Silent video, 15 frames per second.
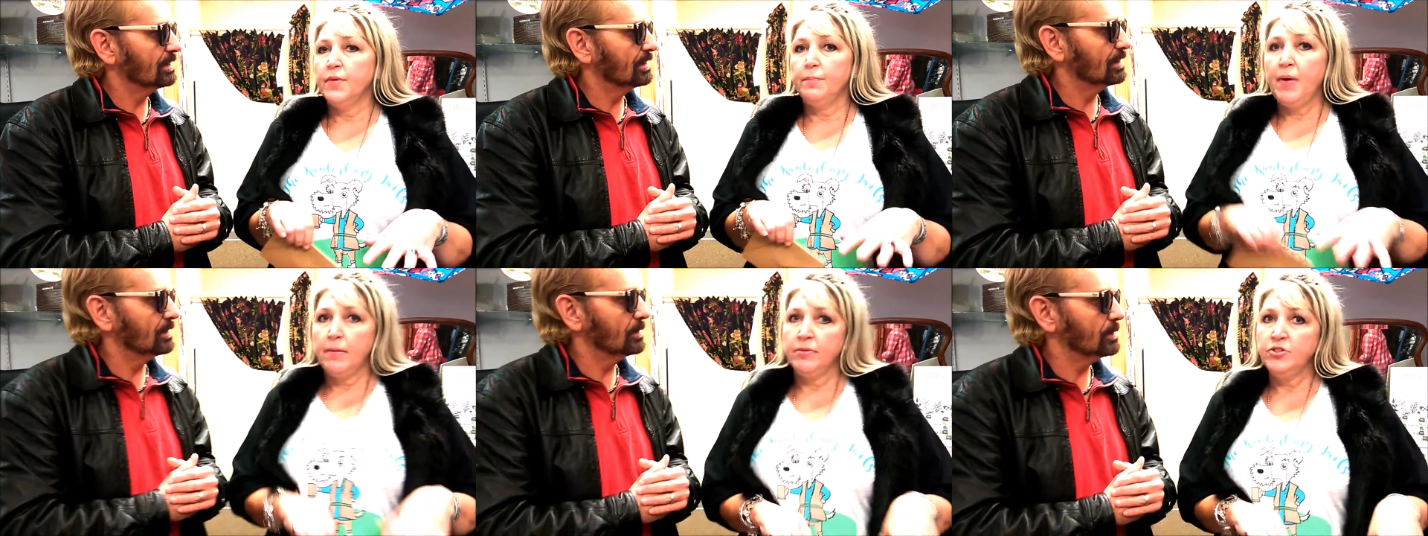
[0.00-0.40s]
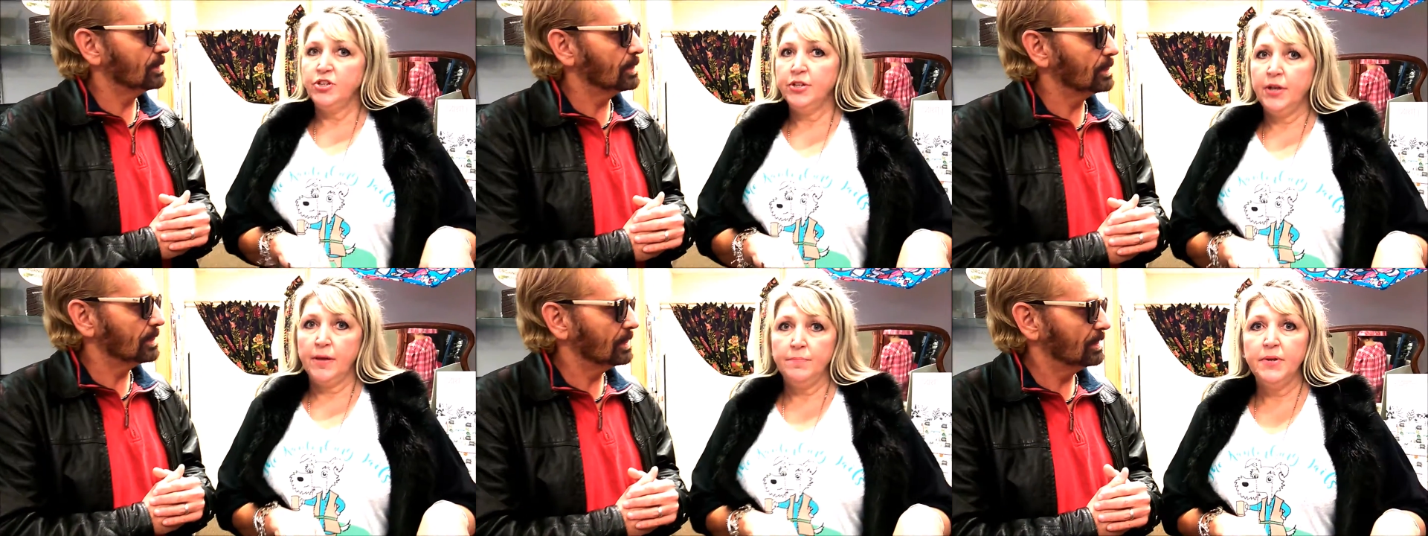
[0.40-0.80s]
Speaker 1: Um, the
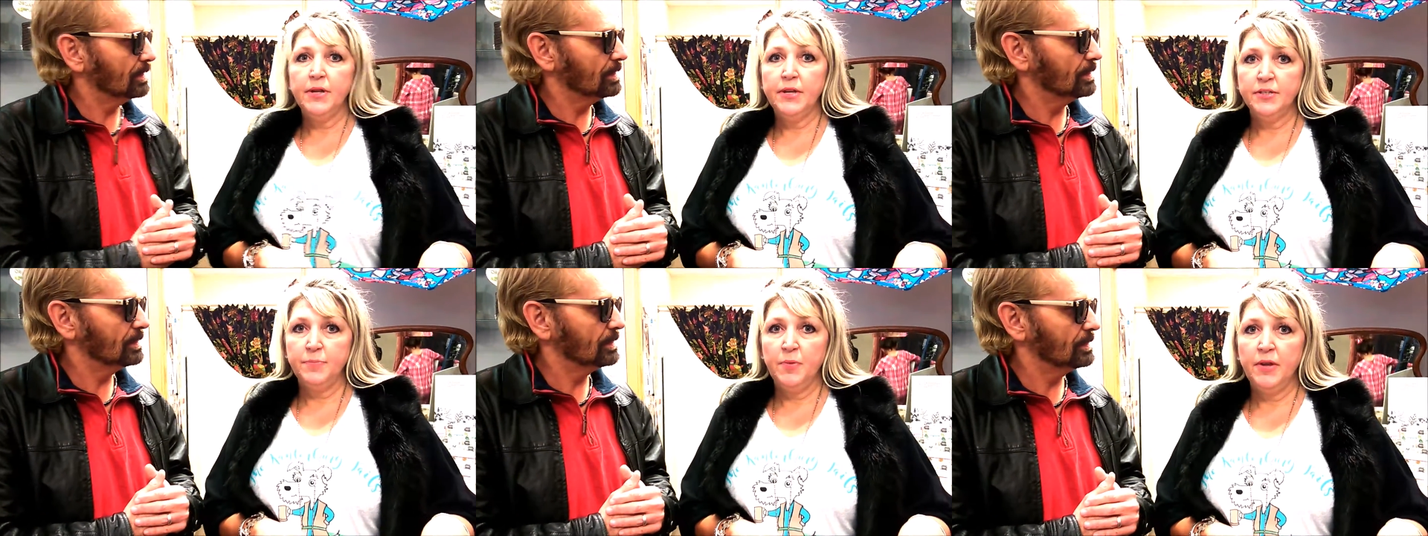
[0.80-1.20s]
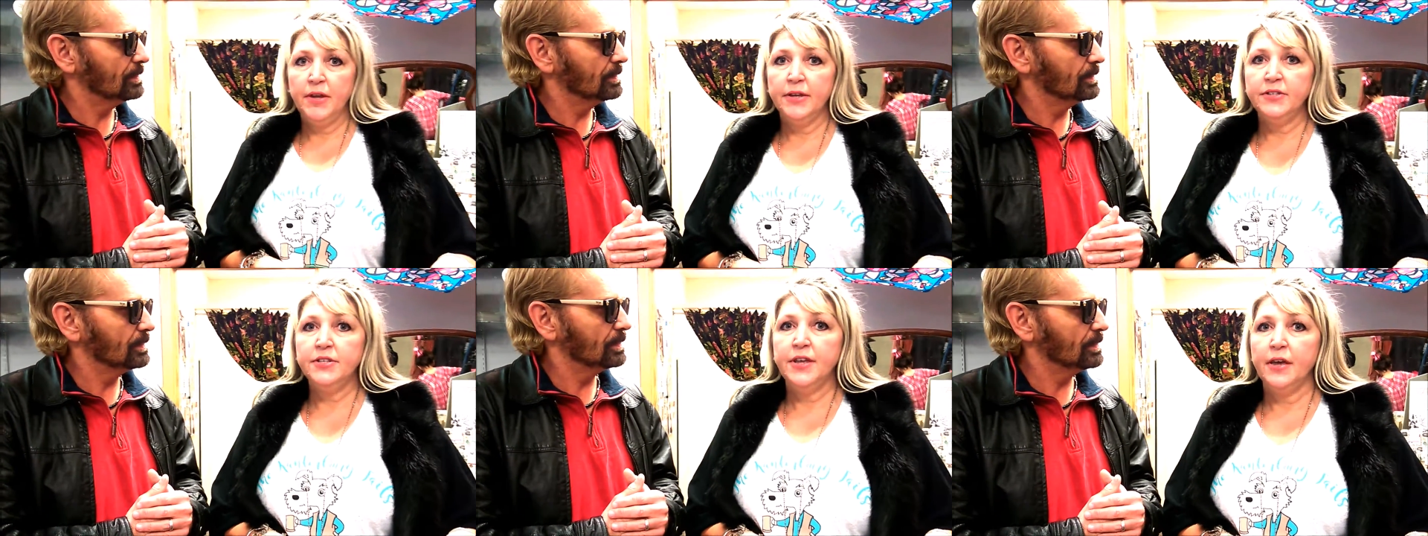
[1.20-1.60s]
publishing company is
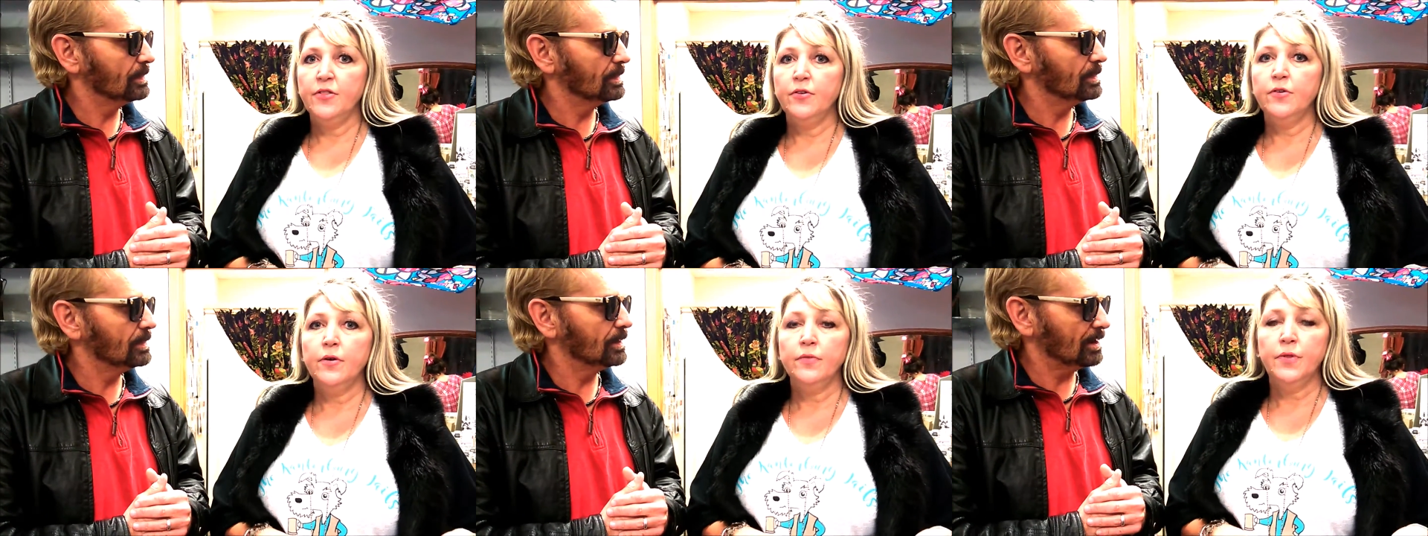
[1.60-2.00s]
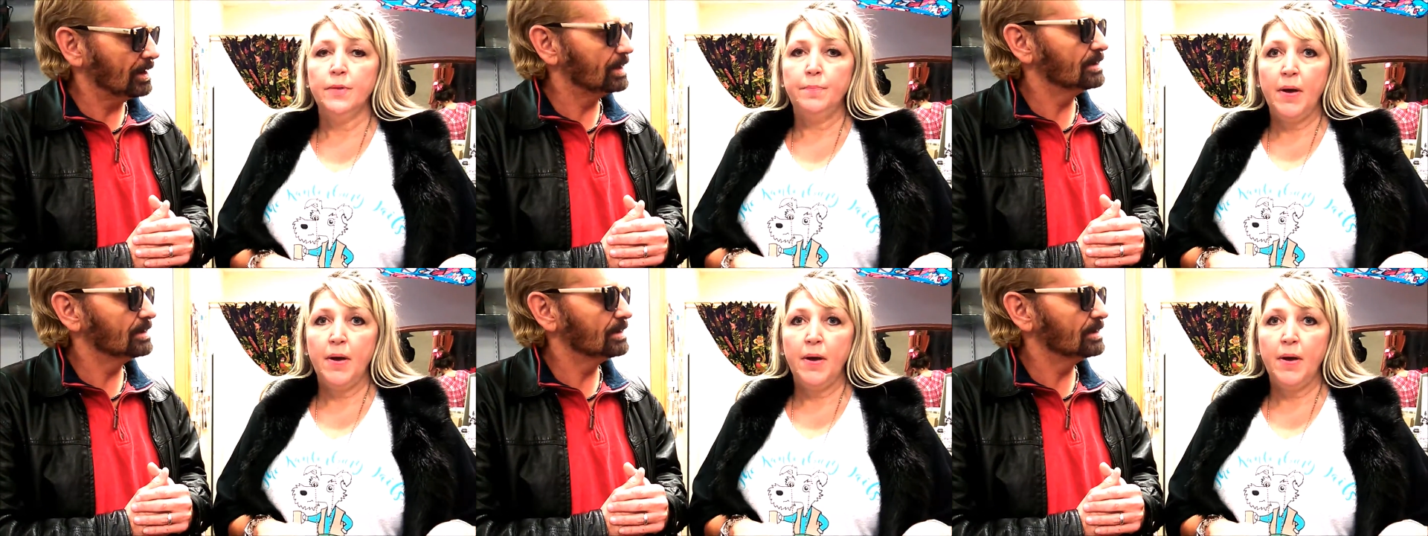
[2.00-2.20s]
putting it together.